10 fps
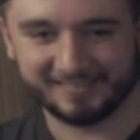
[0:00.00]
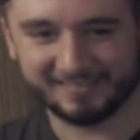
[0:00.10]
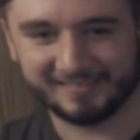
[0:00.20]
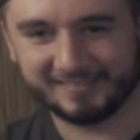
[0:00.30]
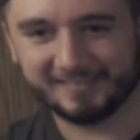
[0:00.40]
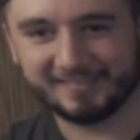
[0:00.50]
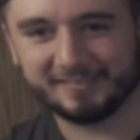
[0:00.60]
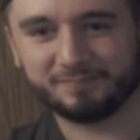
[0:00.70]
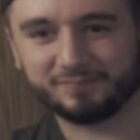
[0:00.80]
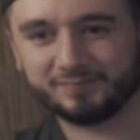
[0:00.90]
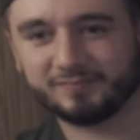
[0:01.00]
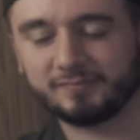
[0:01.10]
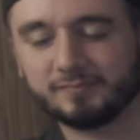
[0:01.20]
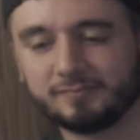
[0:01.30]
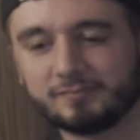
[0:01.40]

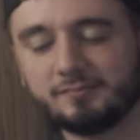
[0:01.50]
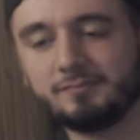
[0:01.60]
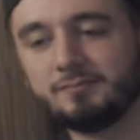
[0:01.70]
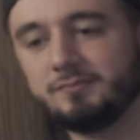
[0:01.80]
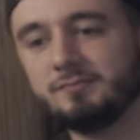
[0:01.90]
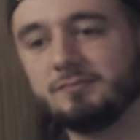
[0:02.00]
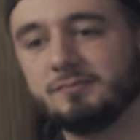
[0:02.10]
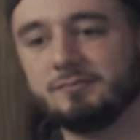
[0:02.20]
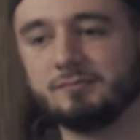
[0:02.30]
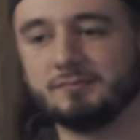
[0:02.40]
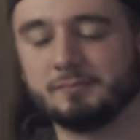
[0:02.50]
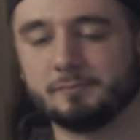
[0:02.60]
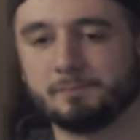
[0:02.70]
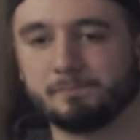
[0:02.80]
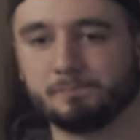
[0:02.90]

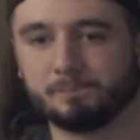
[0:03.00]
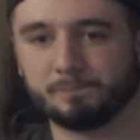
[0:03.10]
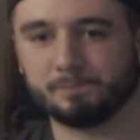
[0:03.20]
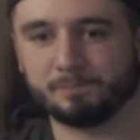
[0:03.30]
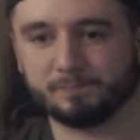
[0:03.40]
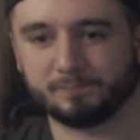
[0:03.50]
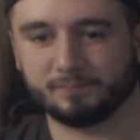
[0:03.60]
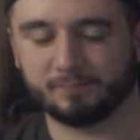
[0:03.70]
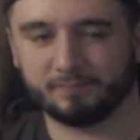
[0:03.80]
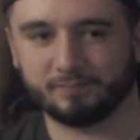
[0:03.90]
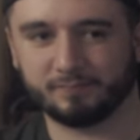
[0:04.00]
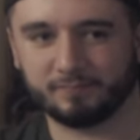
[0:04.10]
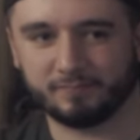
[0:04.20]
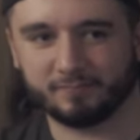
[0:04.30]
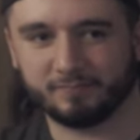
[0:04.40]

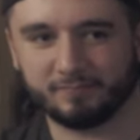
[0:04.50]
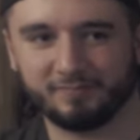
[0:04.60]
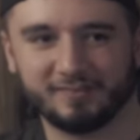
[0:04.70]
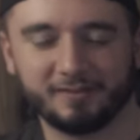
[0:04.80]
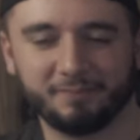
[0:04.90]
No words are spoken by the person on screen.